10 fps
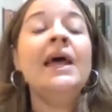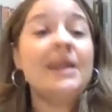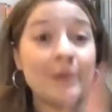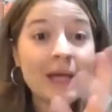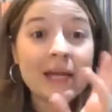
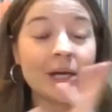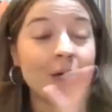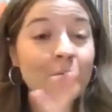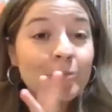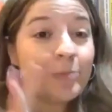And we kind of
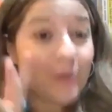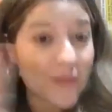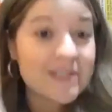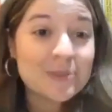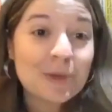go through, well,
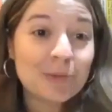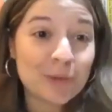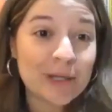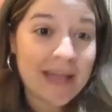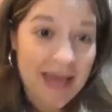this is what
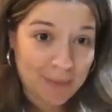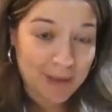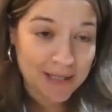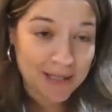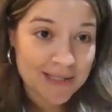really
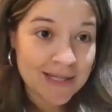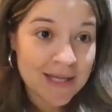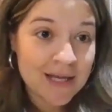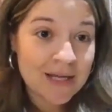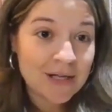happens
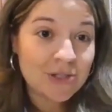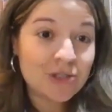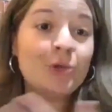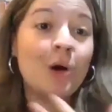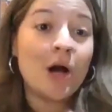
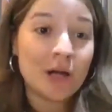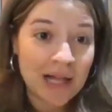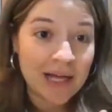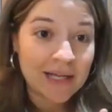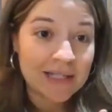to our
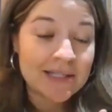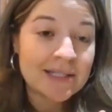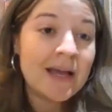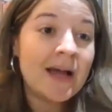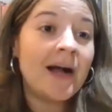
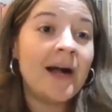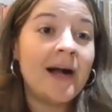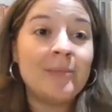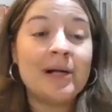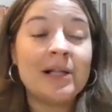clients.
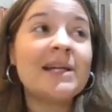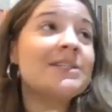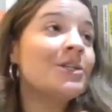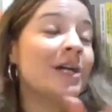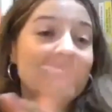
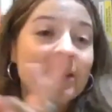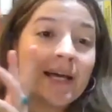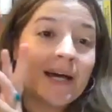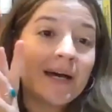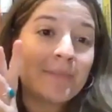Let's look at
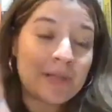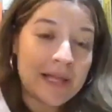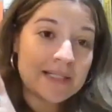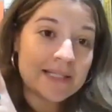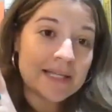the
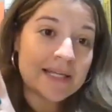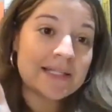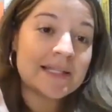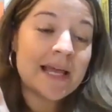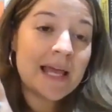
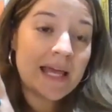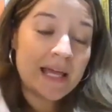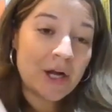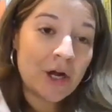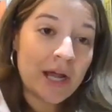places
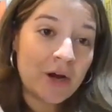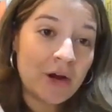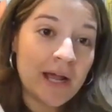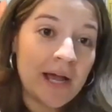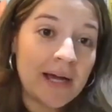in our
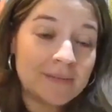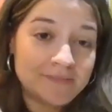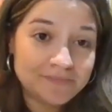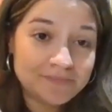area